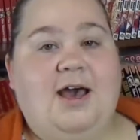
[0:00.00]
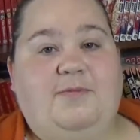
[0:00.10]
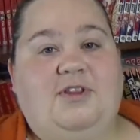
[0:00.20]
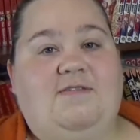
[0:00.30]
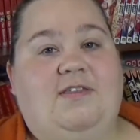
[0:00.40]

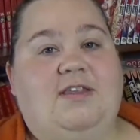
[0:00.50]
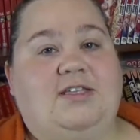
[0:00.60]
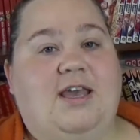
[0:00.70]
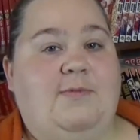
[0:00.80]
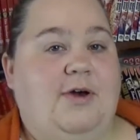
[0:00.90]
I believe that
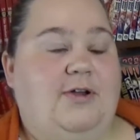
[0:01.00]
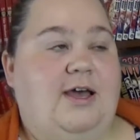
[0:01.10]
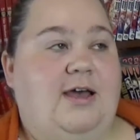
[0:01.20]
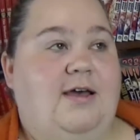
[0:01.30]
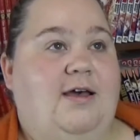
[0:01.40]
this came
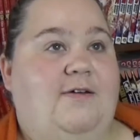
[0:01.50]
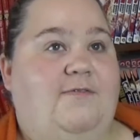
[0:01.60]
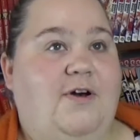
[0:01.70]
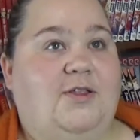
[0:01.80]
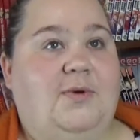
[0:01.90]
out
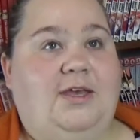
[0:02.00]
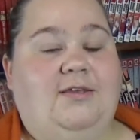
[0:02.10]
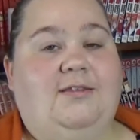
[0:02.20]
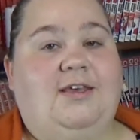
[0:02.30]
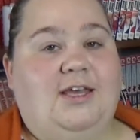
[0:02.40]

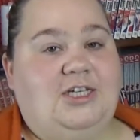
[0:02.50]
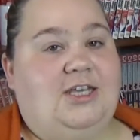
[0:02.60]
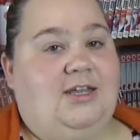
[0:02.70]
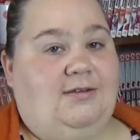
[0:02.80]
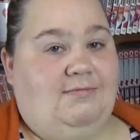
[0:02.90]
following the
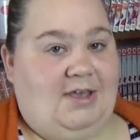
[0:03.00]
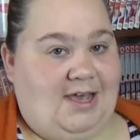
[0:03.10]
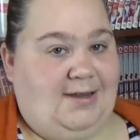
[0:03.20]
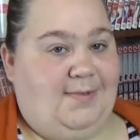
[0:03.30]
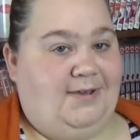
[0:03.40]
Genshiken
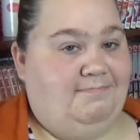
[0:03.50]
anime.